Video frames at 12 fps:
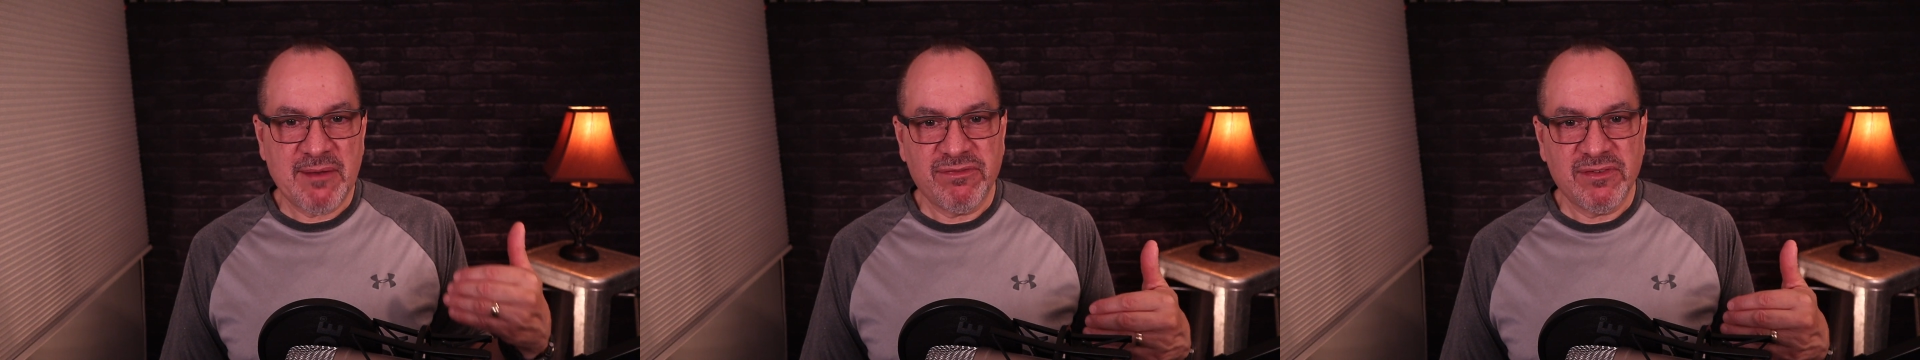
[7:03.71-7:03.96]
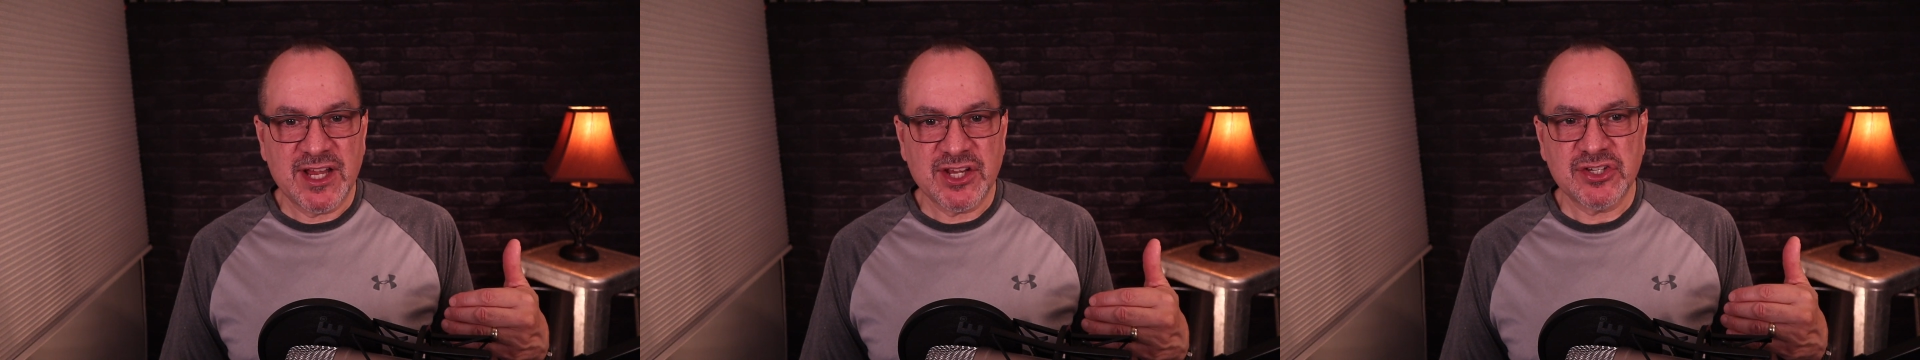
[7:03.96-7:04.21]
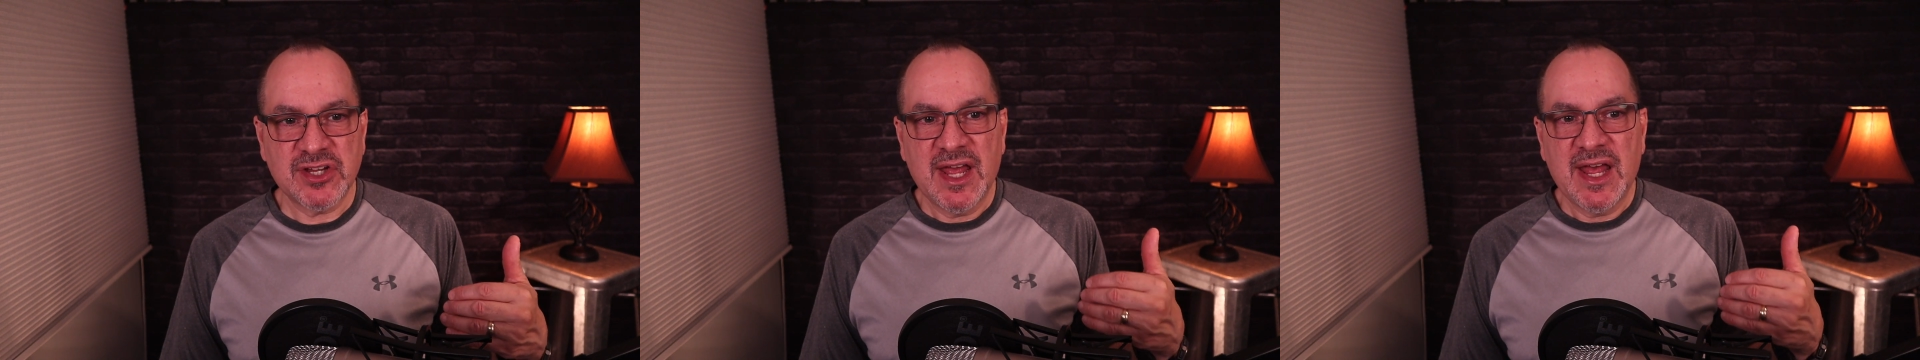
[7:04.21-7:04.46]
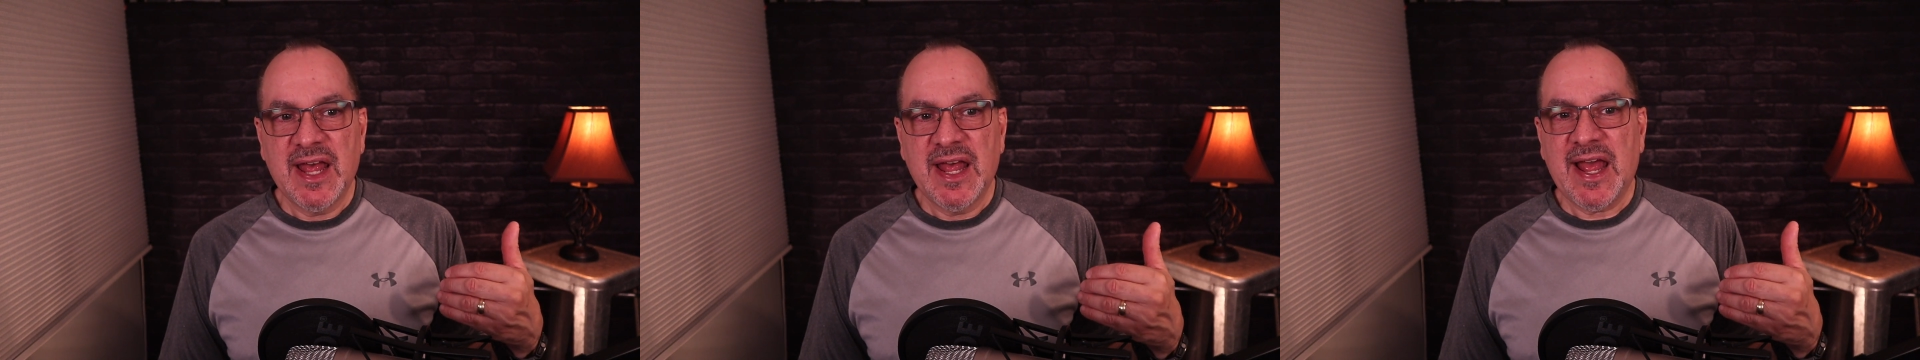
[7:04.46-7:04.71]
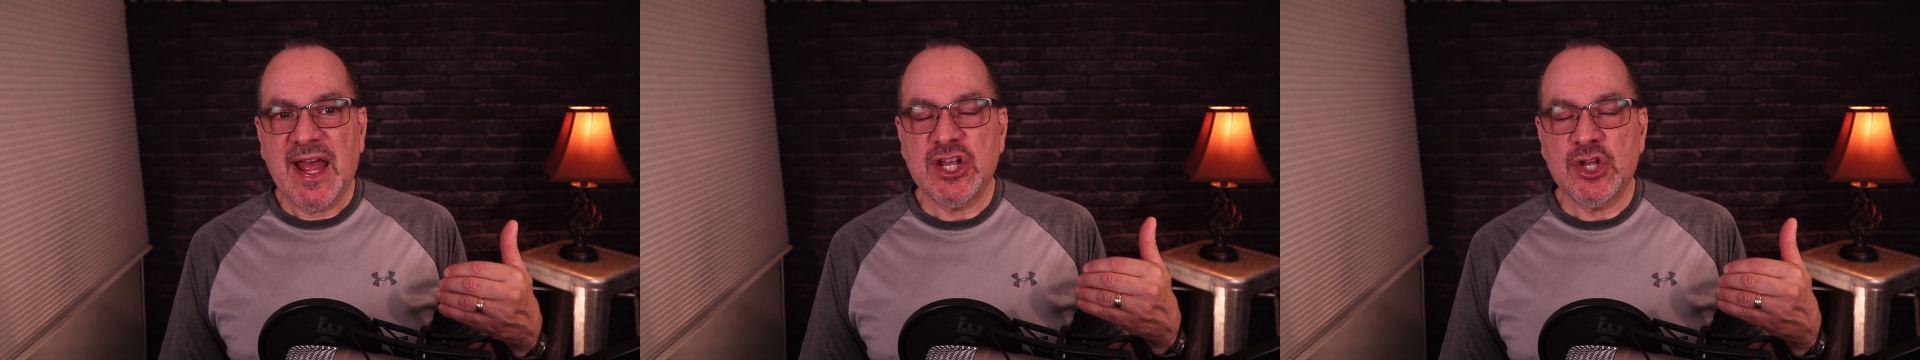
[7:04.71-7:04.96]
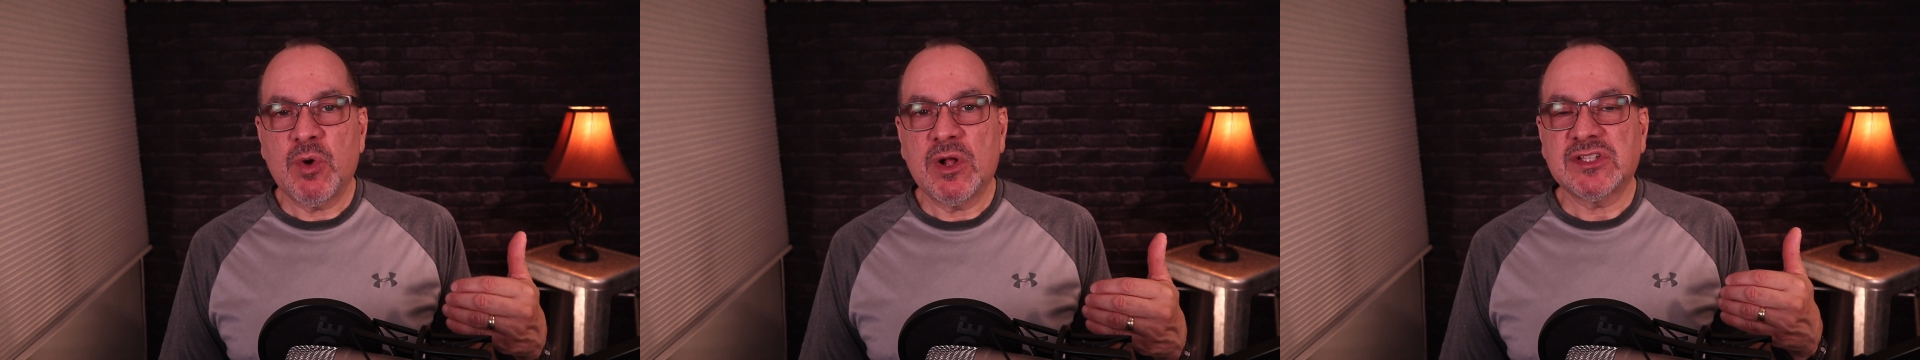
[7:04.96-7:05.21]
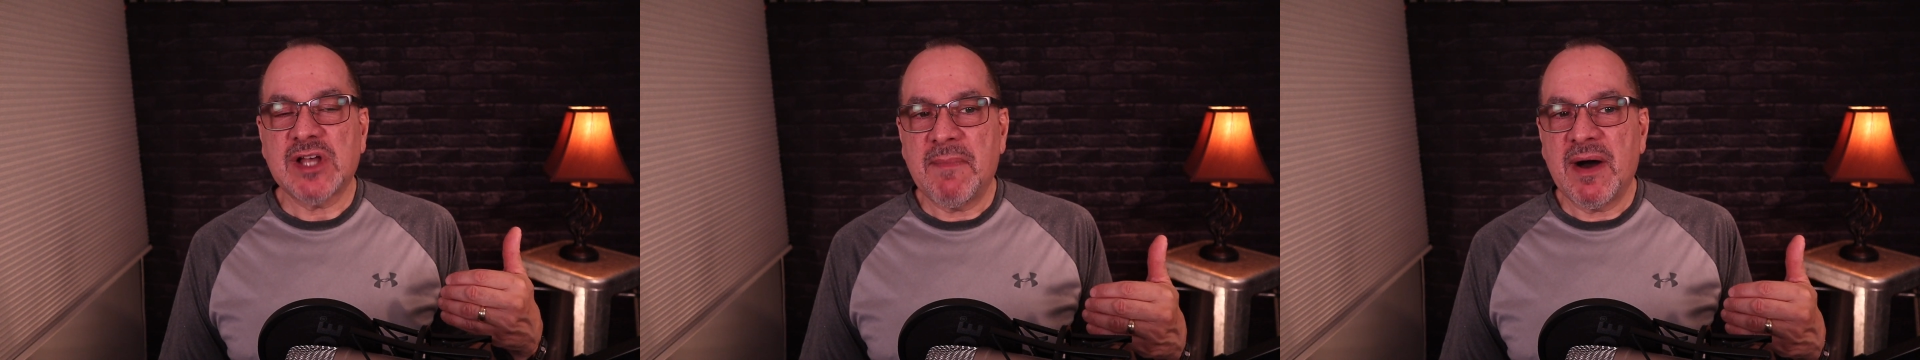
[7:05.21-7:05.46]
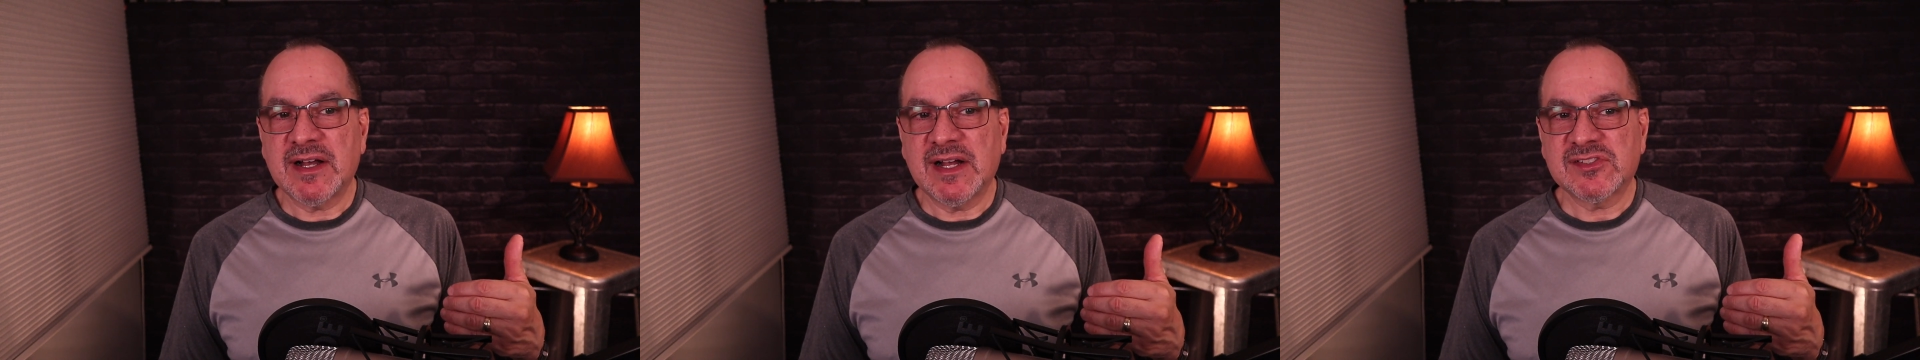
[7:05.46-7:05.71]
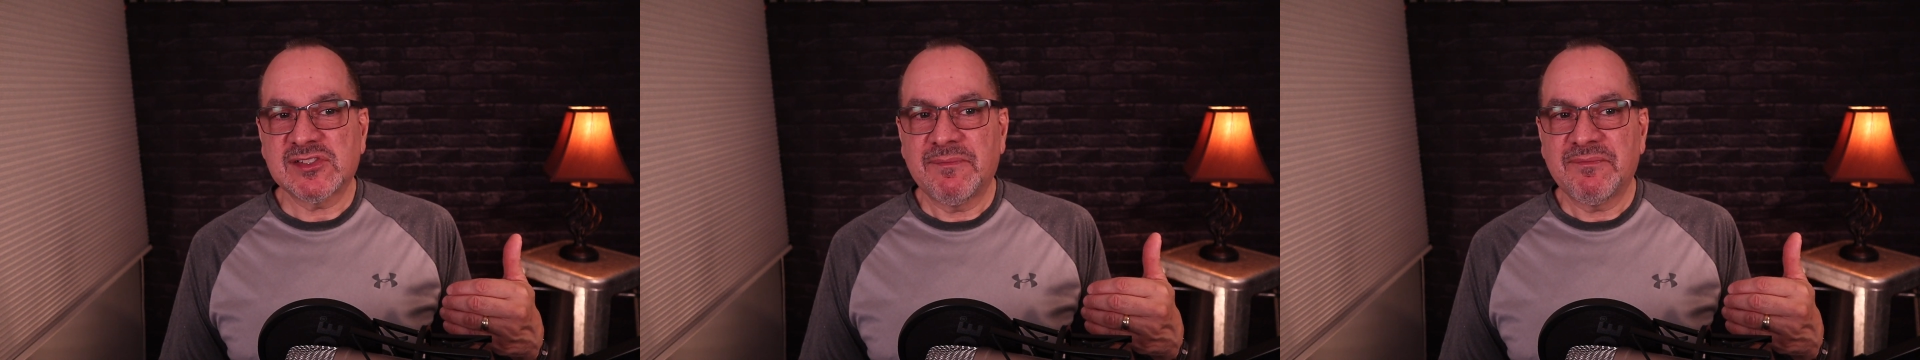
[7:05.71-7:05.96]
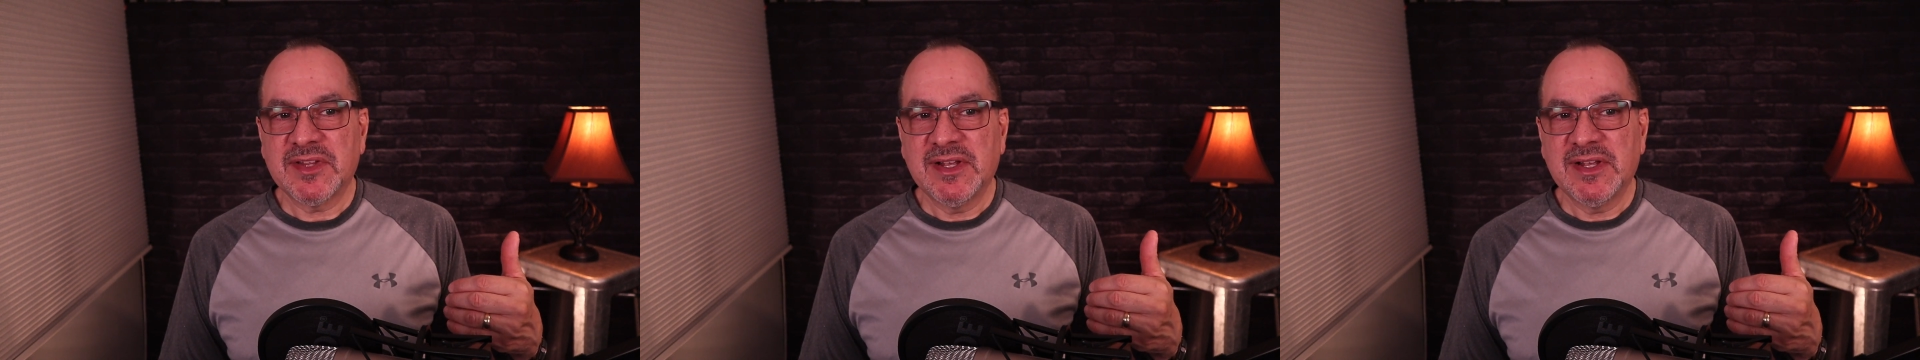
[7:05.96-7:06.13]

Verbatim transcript: flesh and dwelt among us.